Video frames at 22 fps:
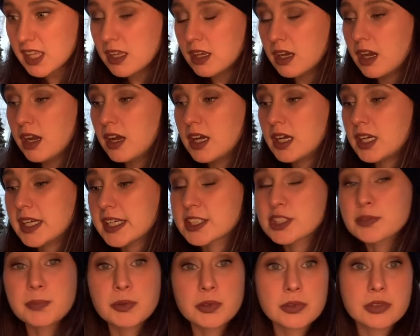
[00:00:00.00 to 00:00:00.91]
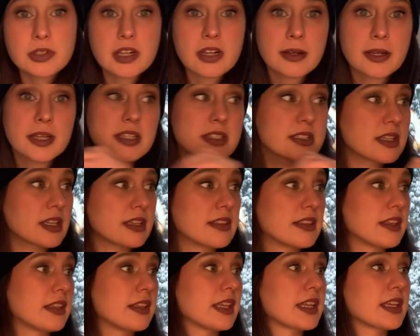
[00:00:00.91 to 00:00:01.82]
uh, explore, because I
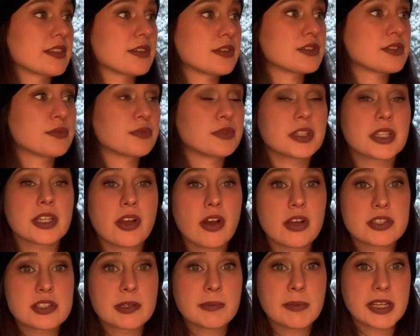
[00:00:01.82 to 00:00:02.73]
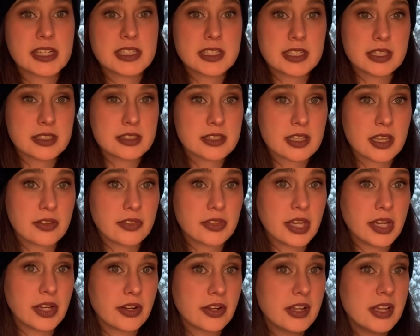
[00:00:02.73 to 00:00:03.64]
feel like there's some really awesome ideas out
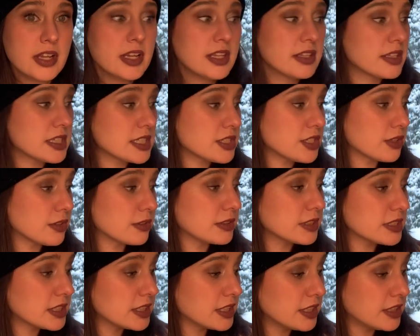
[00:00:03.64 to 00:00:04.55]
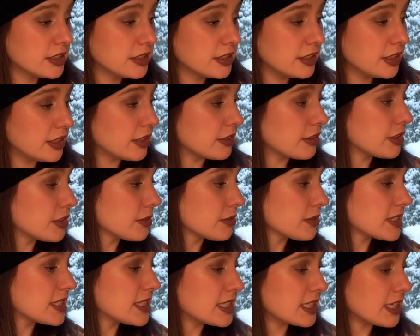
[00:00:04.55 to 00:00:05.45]
there that don't, you know, you
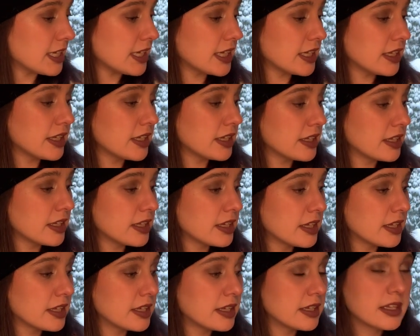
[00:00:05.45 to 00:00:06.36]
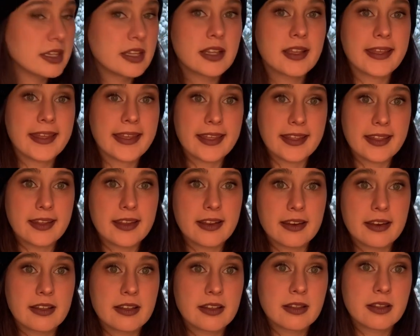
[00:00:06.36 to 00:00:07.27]
don't see
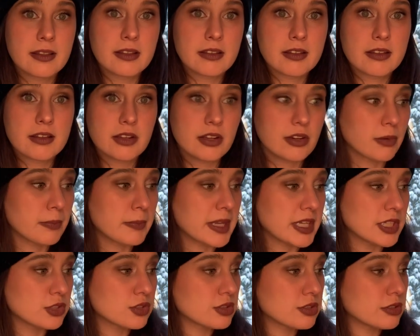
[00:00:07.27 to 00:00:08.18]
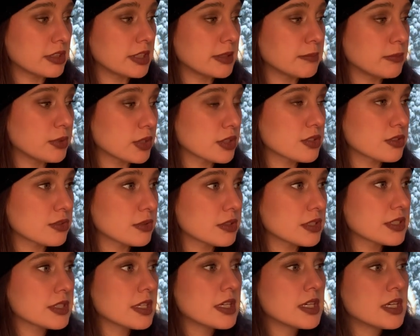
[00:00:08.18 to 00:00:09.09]
in, you know, mainstream
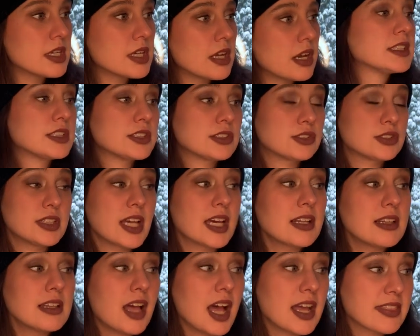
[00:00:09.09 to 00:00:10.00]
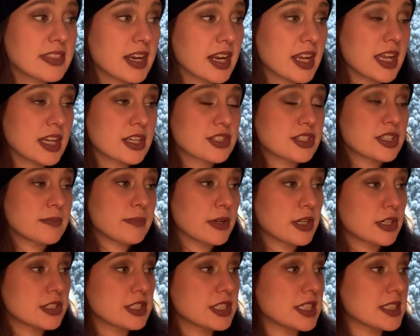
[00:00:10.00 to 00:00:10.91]
bookstores. There's not a lot that I actually
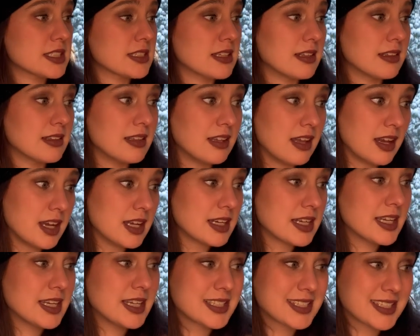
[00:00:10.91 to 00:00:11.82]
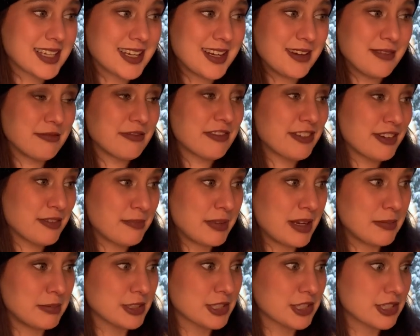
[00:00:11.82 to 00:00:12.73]
purchase. A lot has come from
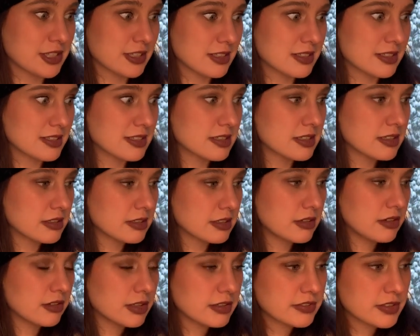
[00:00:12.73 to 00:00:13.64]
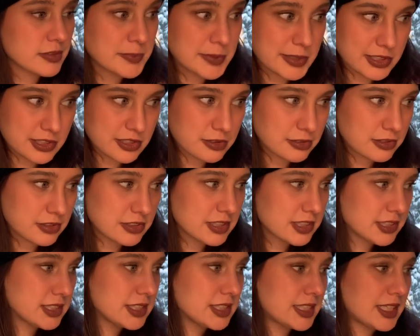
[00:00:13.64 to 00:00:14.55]
publishers or for book
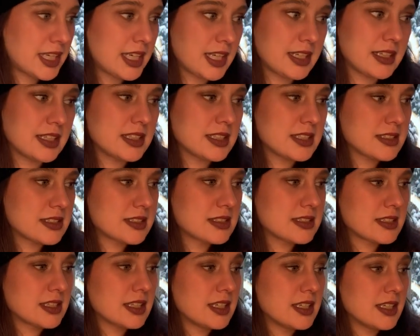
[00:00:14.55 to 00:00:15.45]
tours, and it's